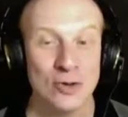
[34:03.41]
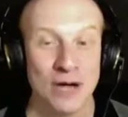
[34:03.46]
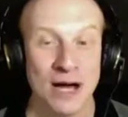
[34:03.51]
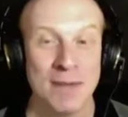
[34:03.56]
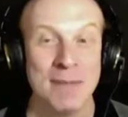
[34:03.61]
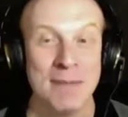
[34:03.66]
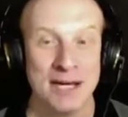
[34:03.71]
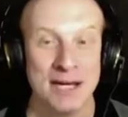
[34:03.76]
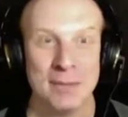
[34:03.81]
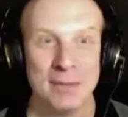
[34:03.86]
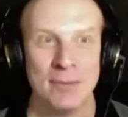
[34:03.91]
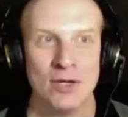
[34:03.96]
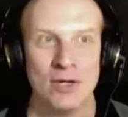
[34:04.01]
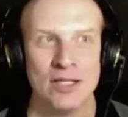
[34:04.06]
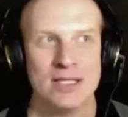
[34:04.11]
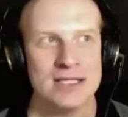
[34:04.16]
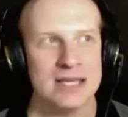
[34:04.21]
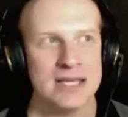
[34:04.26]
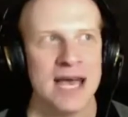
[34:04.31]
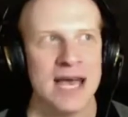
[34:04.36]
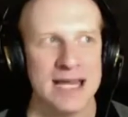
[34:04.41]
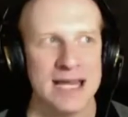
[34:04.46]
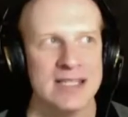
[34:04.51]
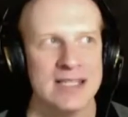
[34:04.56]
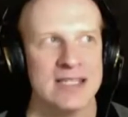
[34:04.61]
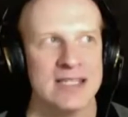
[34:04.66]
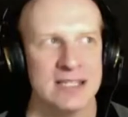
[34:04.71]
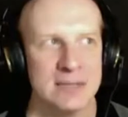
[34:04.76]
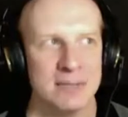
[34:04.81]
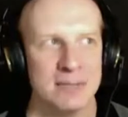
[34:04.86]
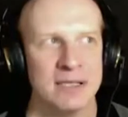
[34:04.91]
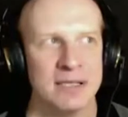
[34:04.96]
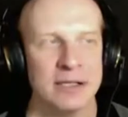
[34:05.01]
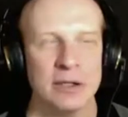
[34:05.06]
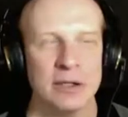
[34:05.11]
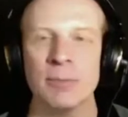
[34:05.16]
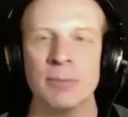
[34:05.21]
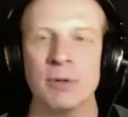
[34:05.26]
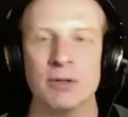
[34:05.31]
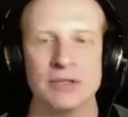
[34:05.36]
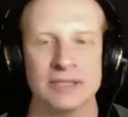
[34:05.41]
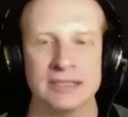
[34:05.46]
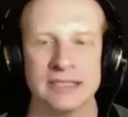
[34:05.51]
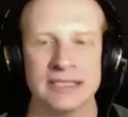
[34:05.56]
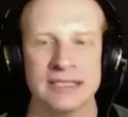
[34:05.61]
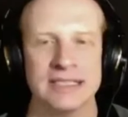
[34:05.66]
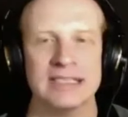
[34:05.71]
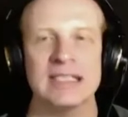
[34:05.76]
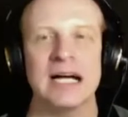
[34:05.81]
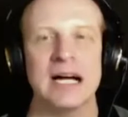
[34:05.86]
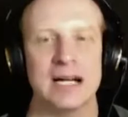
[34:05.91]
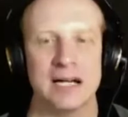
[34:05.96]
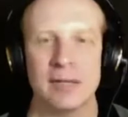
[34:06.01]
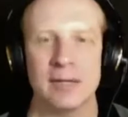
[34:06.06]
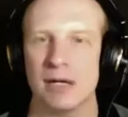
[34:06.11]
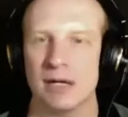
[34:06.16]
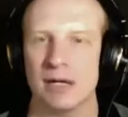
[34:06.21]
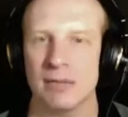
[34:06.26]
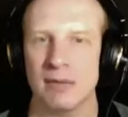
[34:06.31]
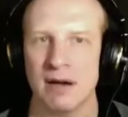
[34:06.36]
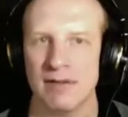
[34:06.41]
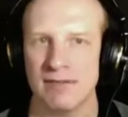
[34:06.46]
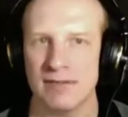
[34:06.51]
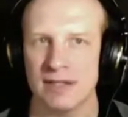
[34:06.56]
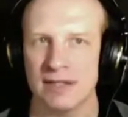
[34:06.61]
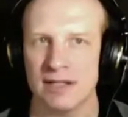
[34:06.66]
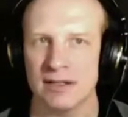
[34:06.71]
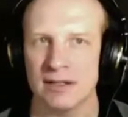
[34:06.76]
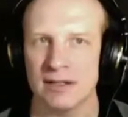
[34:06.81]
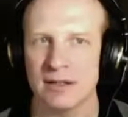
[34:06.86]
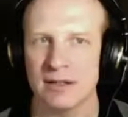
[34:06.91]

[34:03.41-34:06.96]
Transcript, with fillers: I make it a point to say, hey, this is a political post. This is not going to be in my feed.